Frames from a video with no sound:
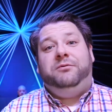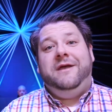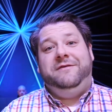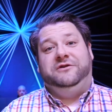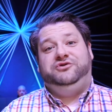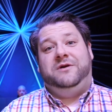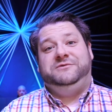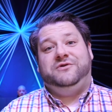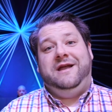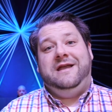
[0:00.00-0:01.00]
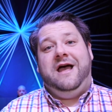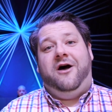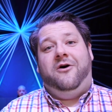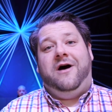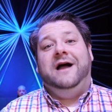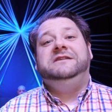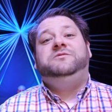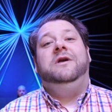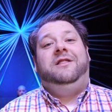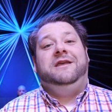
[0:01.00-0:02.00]
playing the drums right now, I just
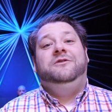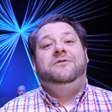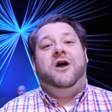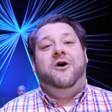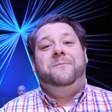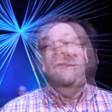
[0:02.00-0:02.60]
want to let you know